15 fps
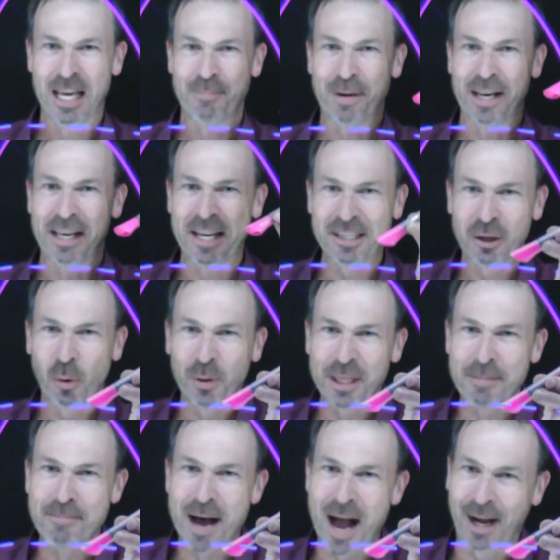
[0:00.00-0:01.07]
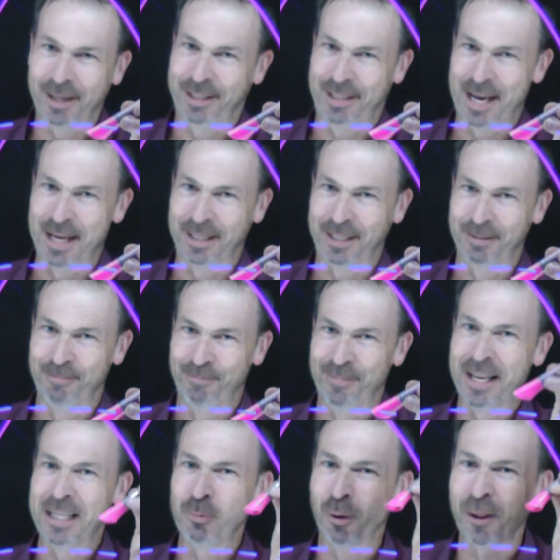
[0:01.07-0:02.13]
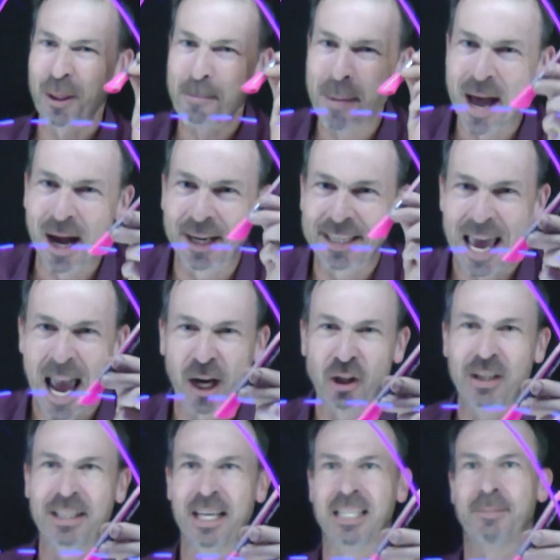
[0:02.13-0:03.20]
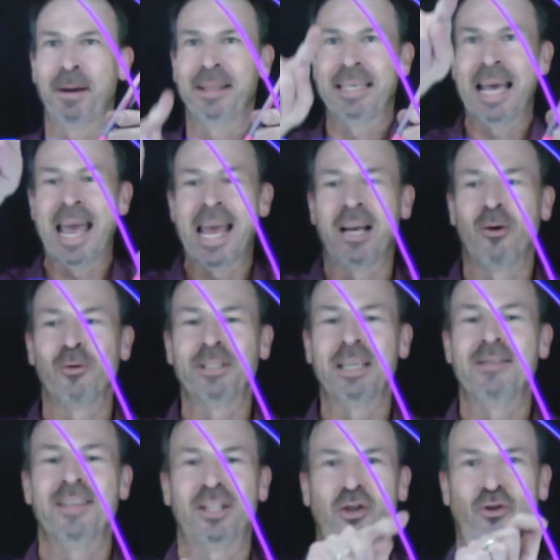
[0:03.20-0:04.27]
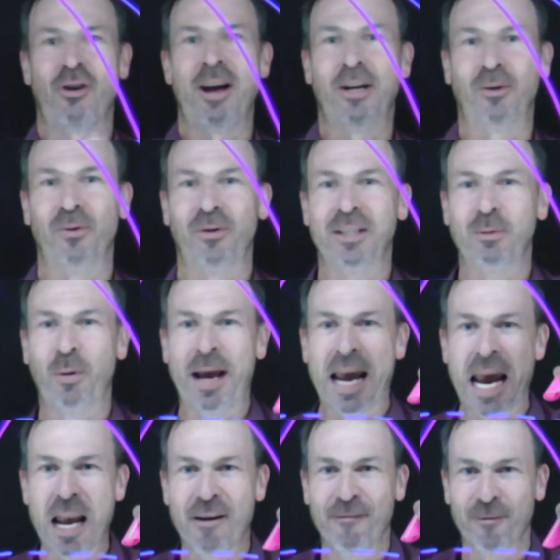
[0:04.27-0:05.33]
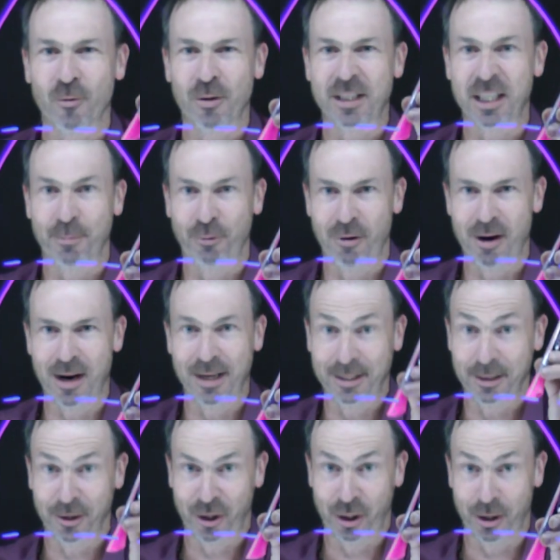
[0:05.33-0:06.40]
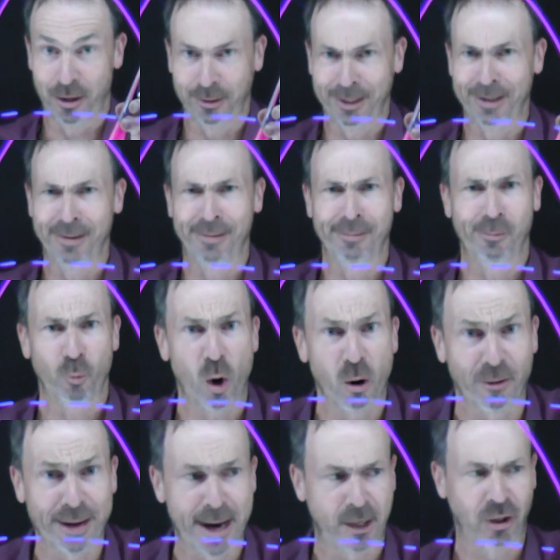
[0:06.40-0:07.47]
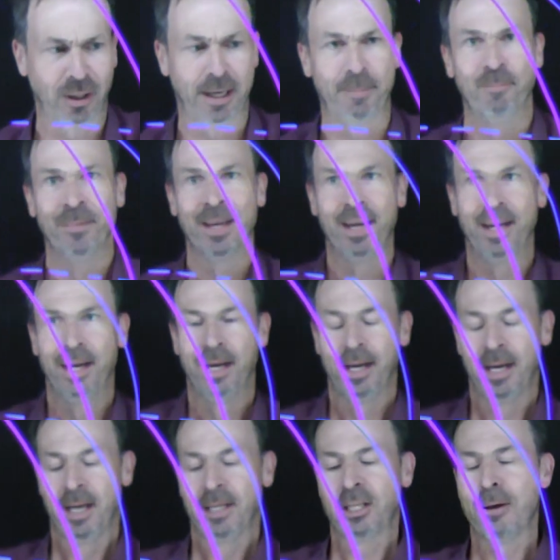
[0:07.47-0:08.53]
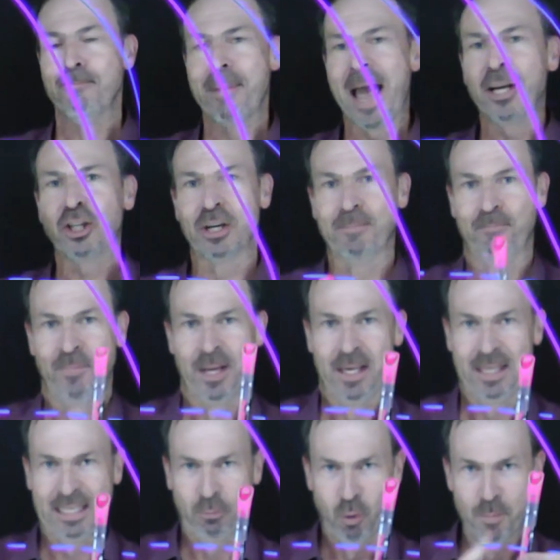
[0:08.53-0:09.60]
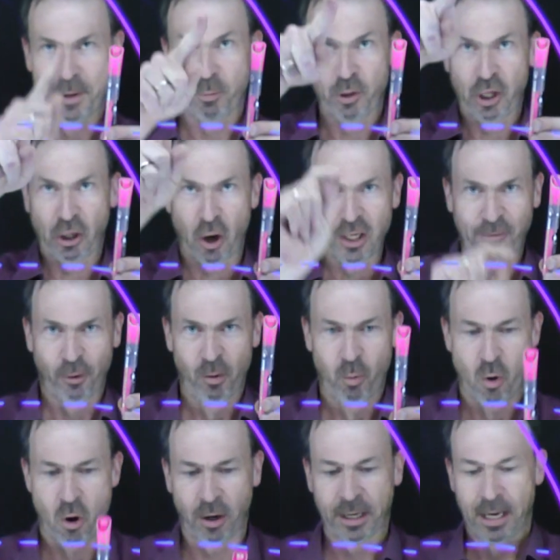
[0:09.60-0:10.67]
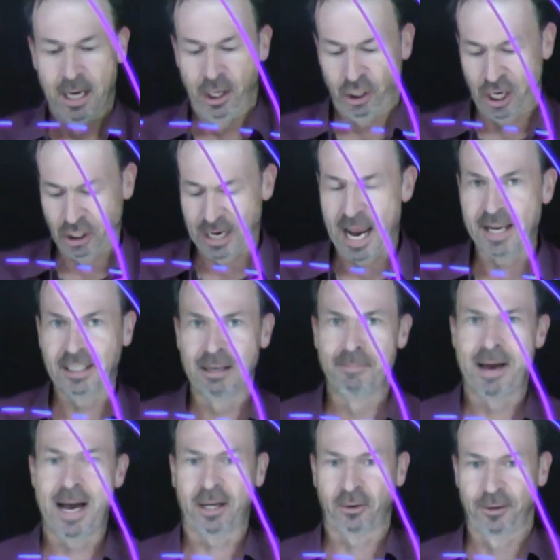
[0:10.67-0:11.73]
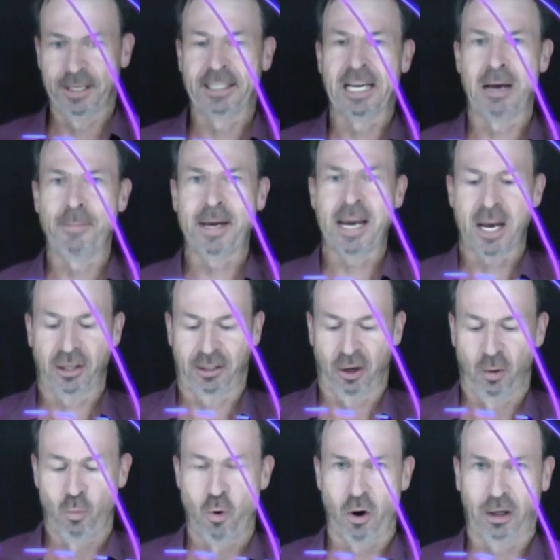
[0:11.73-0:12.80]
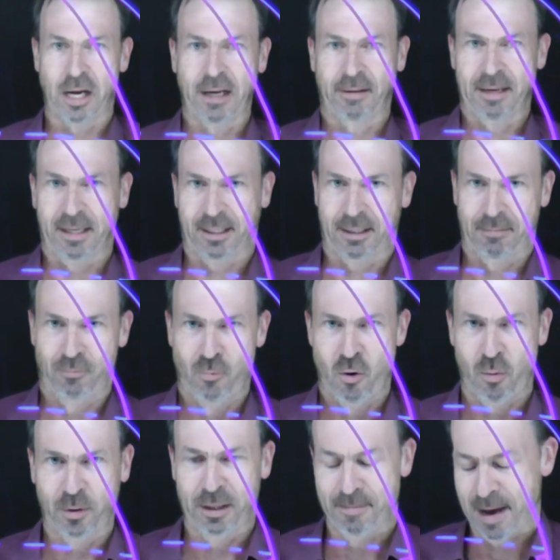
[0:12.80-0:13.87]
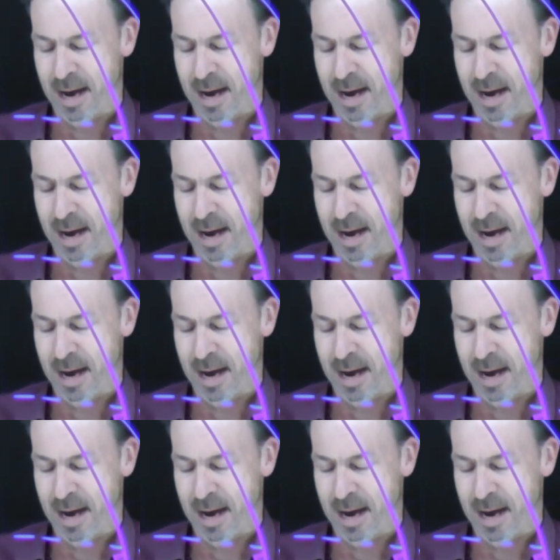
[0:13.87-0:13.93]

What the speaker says: But let's look what the marker says. Let's look what the marker actually says about the angles in this triangle, because we're in for a surprise and a shock and a worry, actually. So imagine this woman, when she goes for a walk, she actually has the marker on her tummy and she's going to walk like this, walk with the